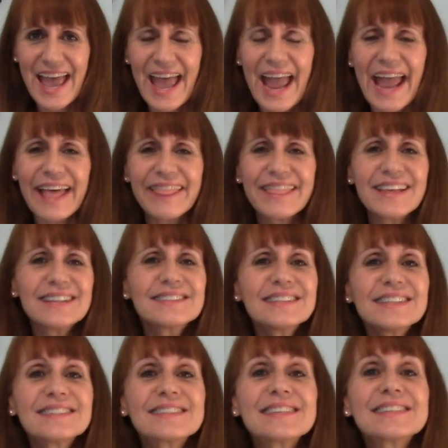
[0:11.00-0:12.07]
And this
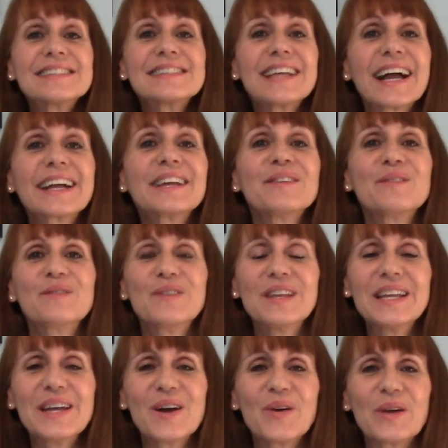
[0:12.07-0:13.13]
is the second
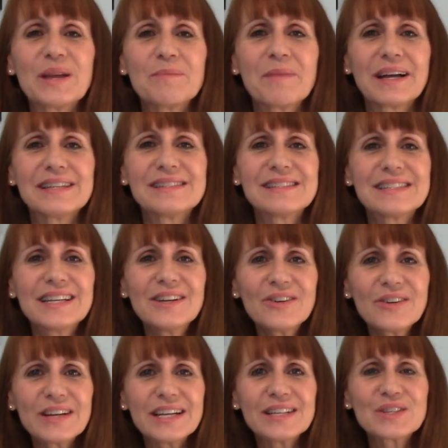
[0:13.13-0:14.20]
video in my
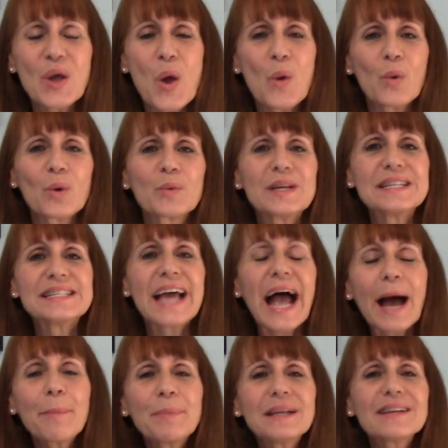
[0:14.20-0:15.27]
series where we
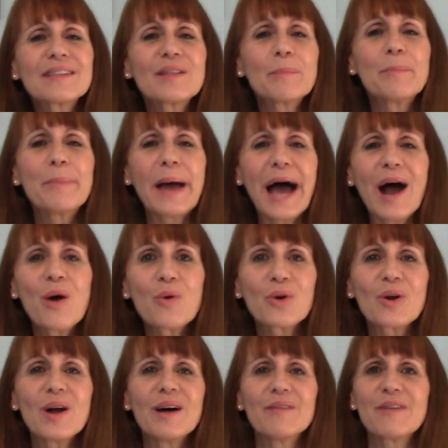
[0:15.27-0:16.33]
tap into the
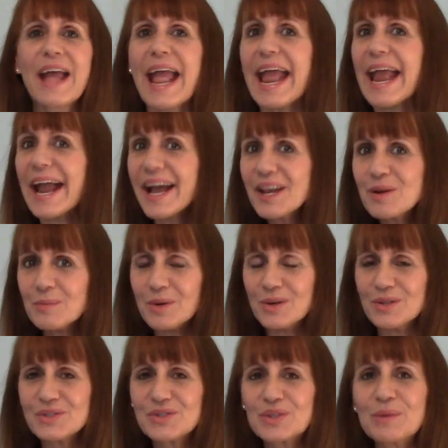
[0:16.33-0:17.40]
power of
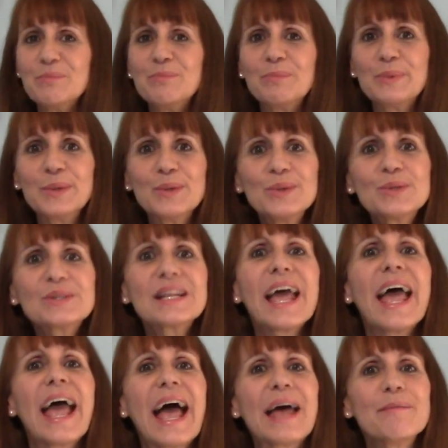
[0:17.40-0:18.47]
animals to boost
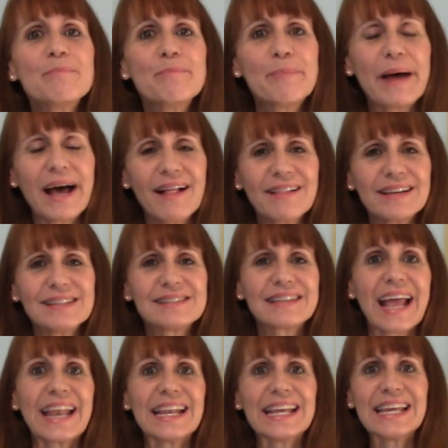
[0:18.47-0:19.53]
and balance
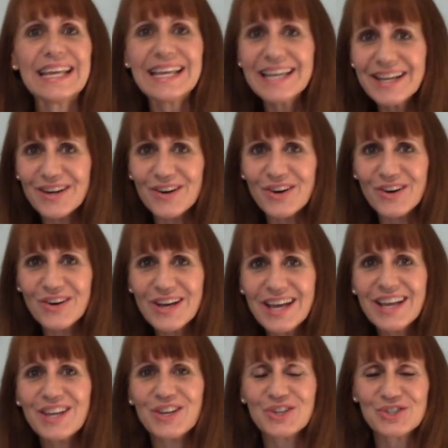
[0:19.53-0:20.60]
and heal
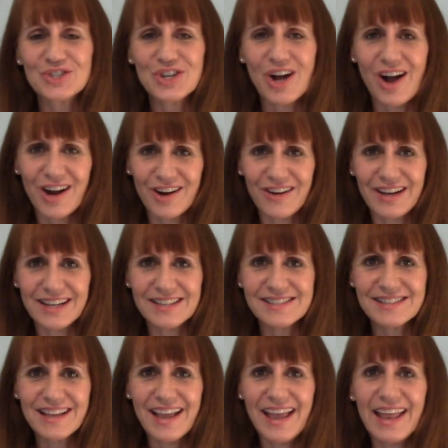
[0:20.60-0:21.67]
your
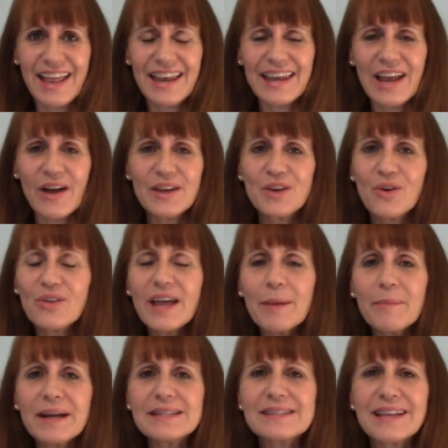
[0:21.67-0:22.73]
chakras. Now, I know
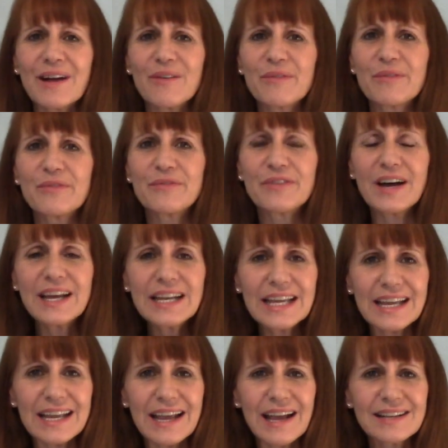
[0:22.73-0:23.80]
that might sound
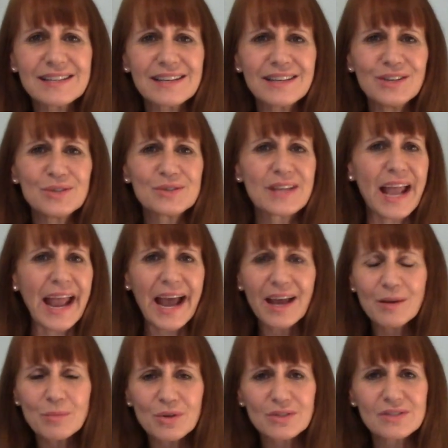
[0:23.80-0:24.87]
funny to use
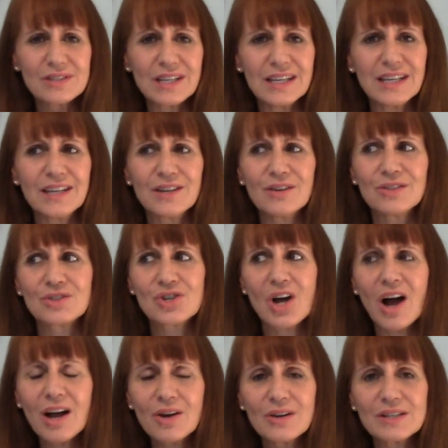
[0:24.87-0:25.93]
animals to heal
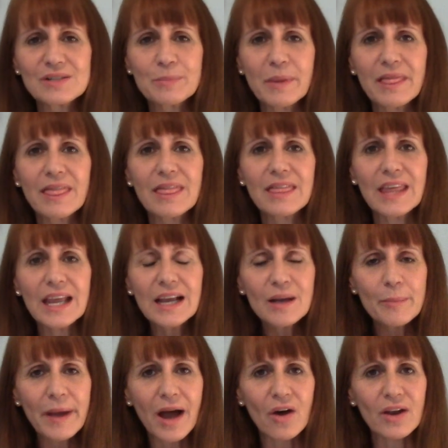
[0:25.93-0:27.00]
chakras, but think
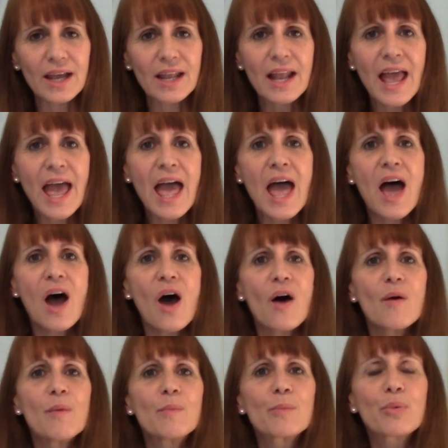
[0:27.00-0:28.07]
about it.
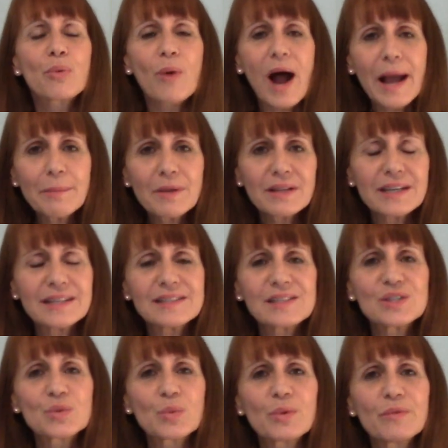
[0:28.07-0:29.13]
Primally,
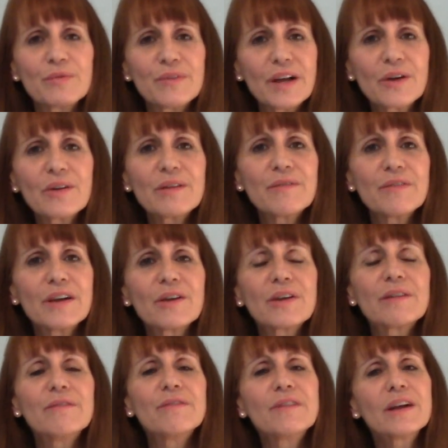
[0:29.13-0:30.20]
since we're very,
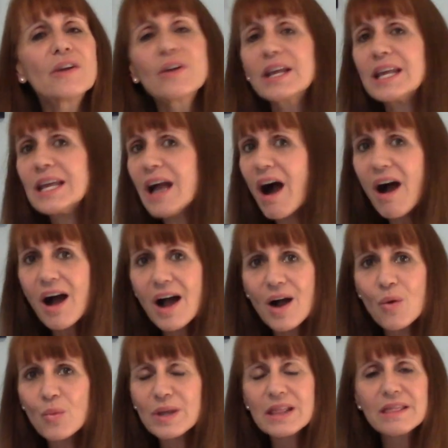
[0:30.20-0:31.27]
very, very
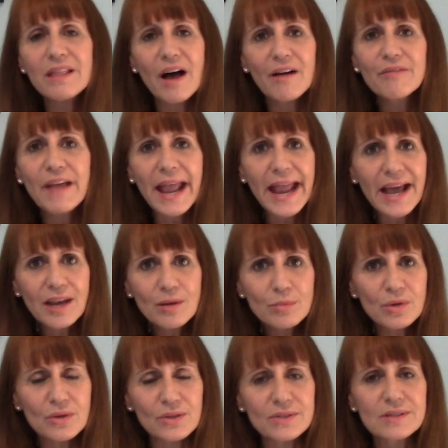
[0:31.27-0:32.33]
young, we love
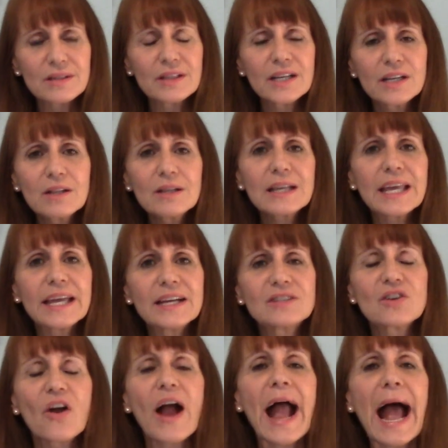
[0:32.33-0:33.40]
animals. Little kids
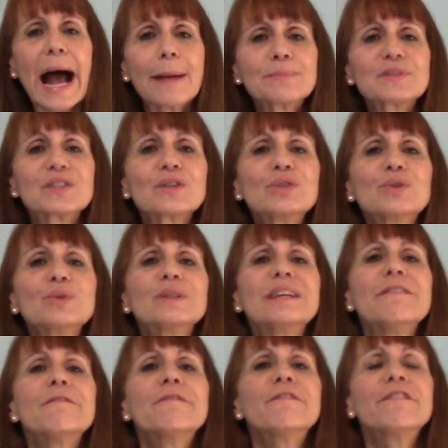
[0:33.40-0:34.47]
are absolutely
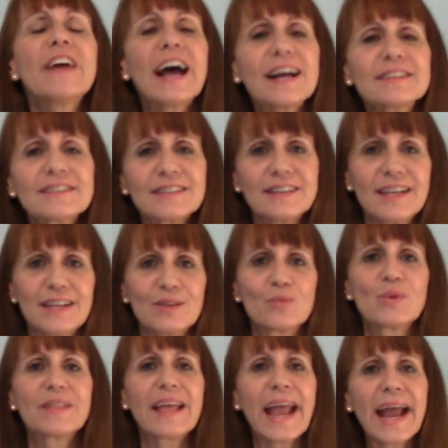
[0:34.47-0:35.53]
fascinated
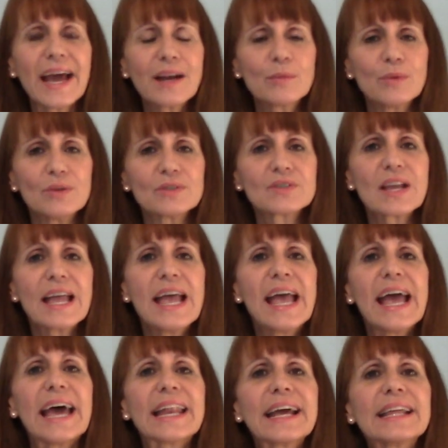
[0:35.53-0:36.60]
with animals.
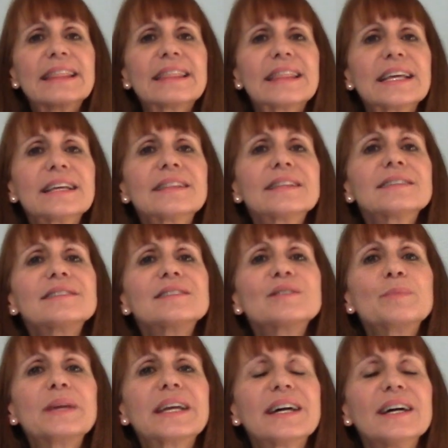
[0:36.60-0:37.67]
And I think this is
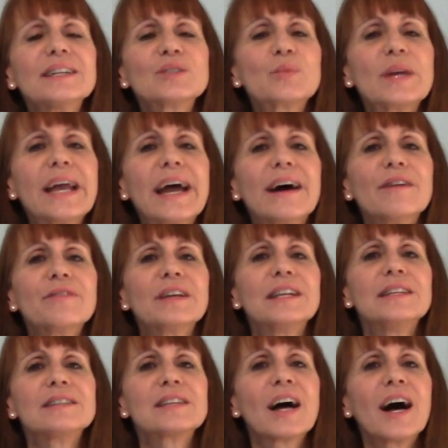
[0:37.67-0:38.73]
because we have an
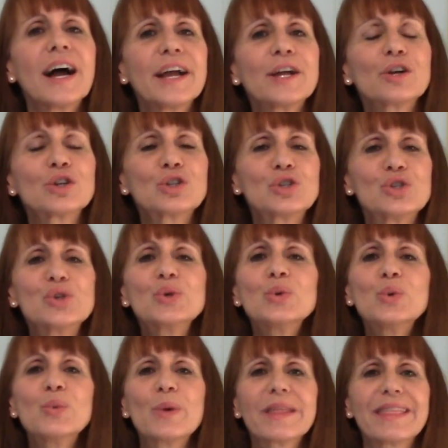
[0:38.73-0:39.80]
entire
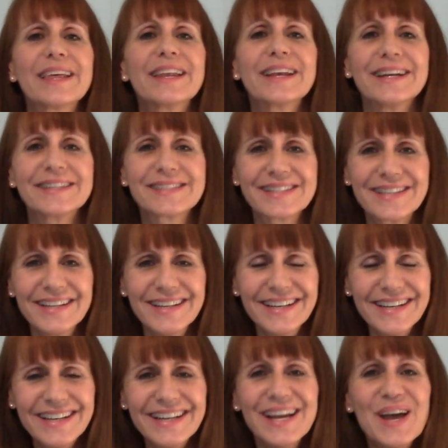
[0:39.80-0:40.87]
zoo within us.
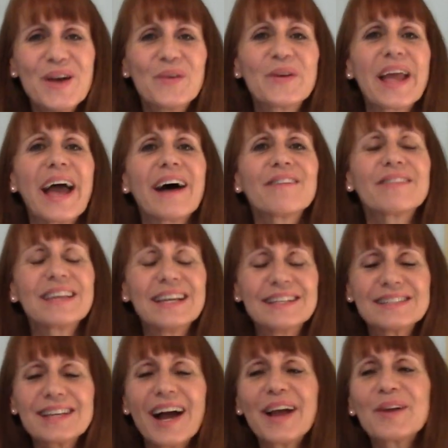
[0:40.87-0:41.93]
We have the
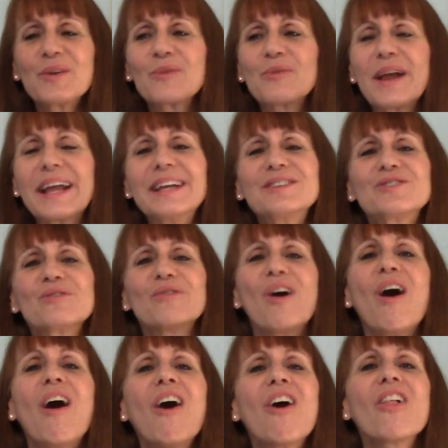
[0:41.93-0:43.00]
entire range of
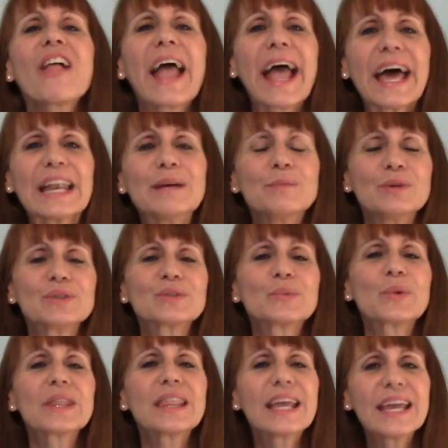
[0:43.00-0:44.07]
all animals
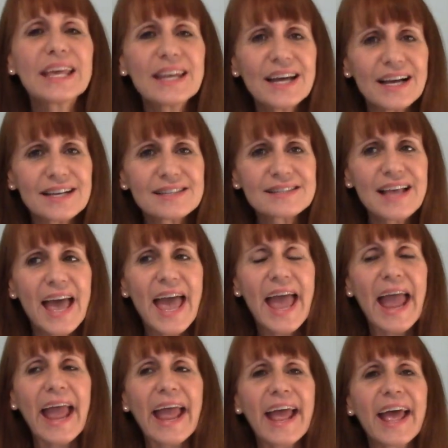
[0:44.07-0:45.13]
within us.
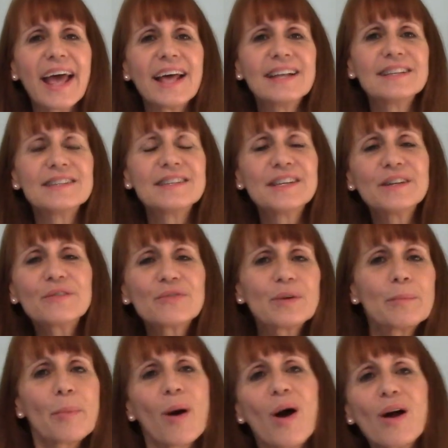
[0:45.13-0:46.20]
And
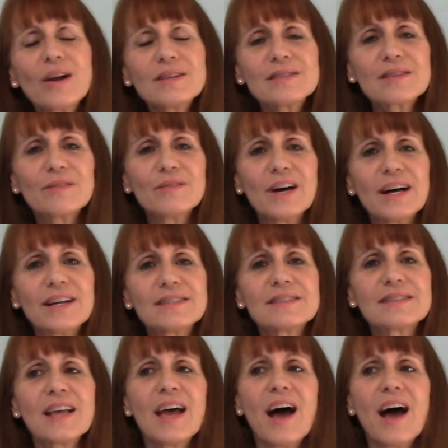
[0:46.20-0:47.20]
different parts of us,